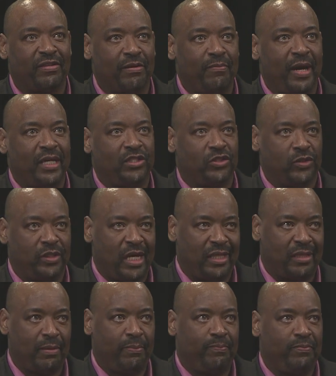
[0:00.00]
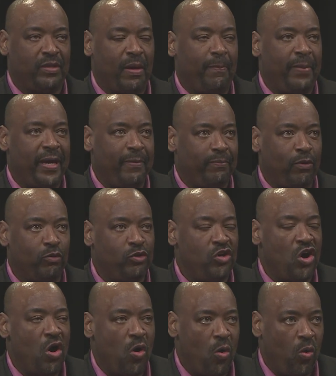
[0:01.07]
to make sure that the people
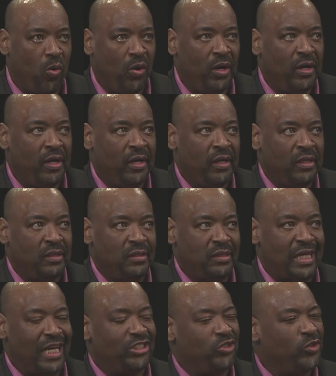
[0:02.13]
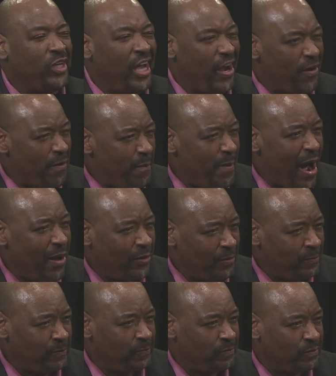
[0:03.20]
know that you care about
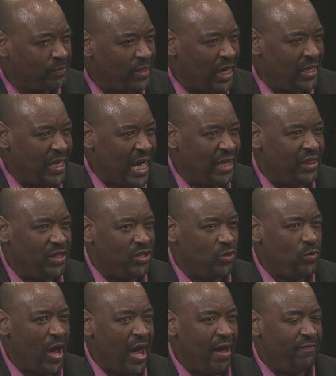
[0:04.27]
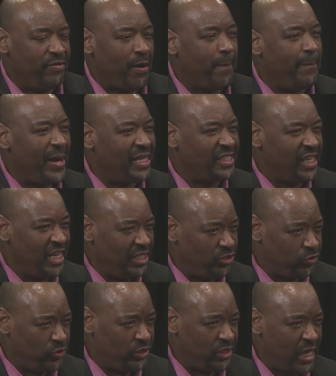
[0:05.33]
them and that you have their best
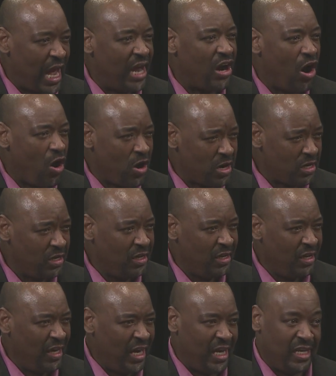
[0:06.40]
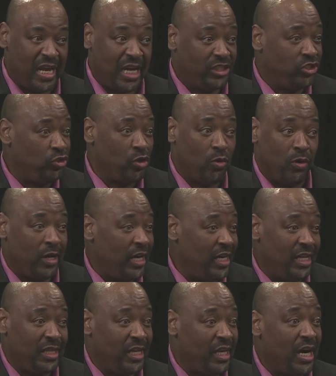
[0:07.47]
interests at heart and that you don't want
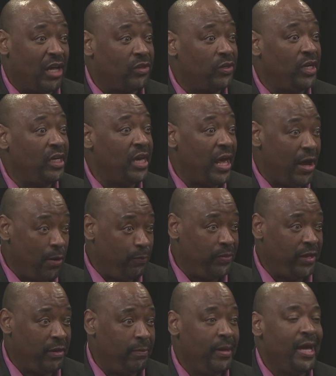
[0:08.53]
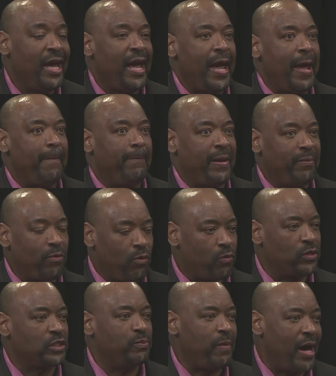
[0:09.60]
anything other than to help them, and people will
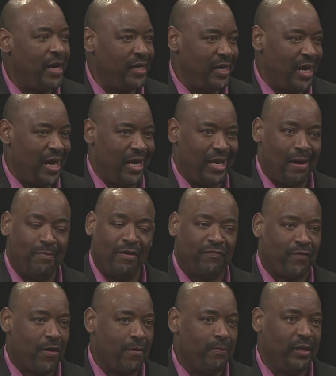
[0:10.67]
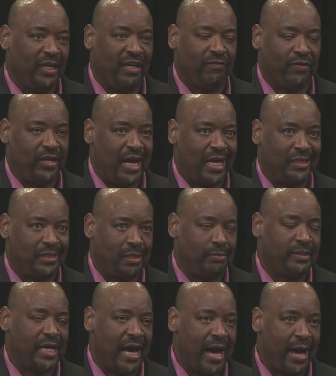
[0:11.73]
respond to that. And I'm a firm believer that
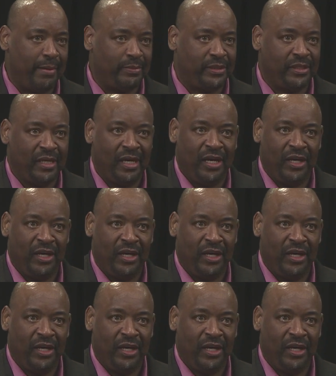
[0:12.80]
sometimes,